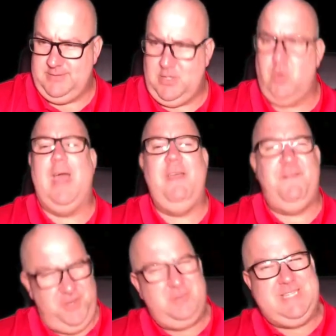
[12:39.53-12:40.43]
quite a
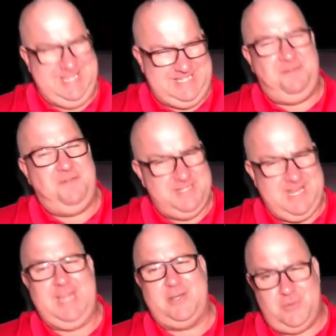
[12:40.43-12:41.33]
few different
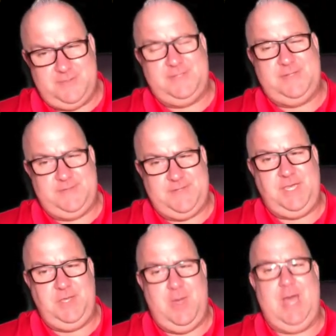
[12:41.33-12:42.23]
diagnoses
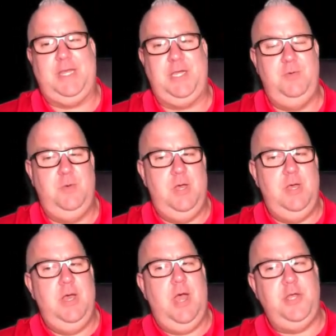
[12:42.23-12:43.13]
that you had.
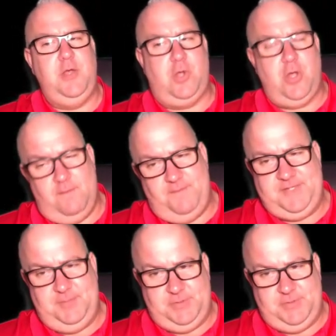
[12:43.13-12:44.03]
Are you
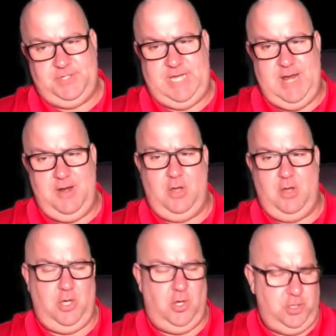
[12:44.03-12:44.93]
comfortable to share
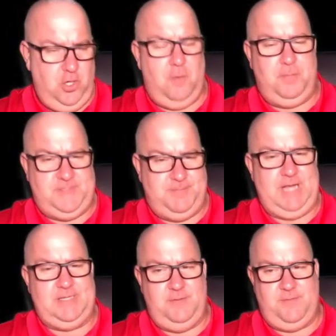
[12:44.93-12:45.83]
on your
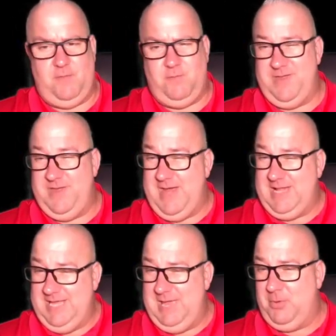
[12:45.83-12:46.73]
perspective of whether that
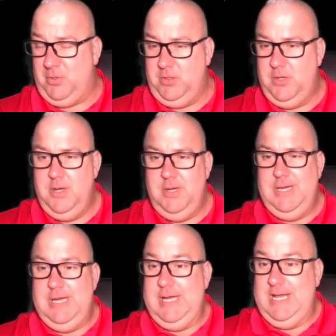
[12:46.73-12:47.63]
label
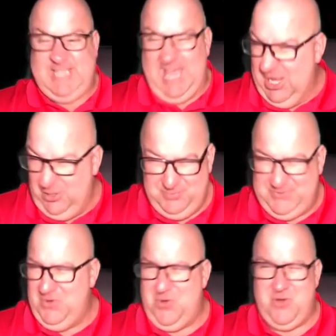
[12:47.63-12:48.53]
has
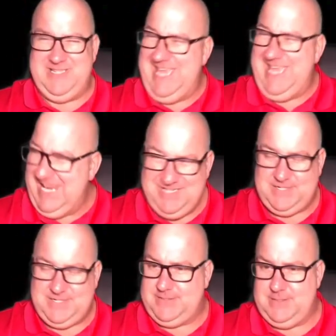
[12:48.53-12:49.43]
helped or has
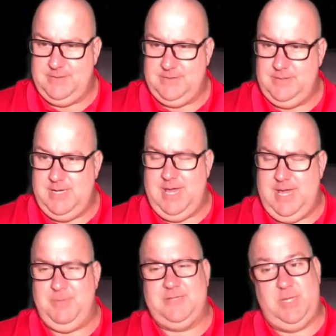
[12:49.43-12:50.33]
hindered?
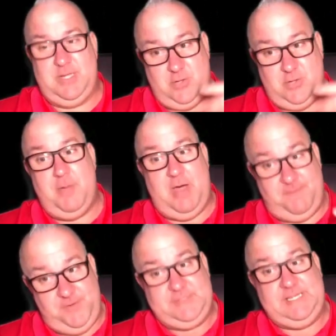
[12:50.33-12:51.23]
Because we can talk about a
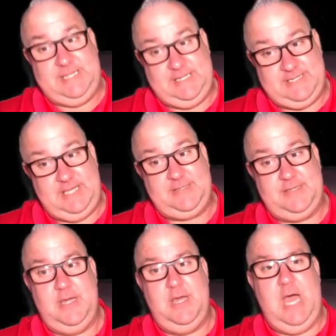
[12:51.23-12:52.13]
few statistics
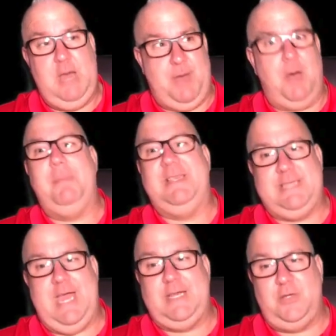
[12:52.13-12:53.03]
about
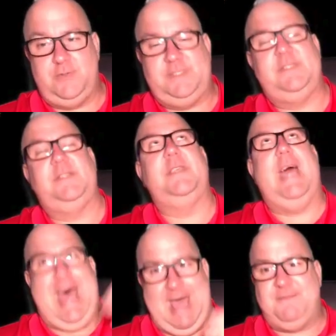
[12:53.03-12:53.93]
misdiagnoses after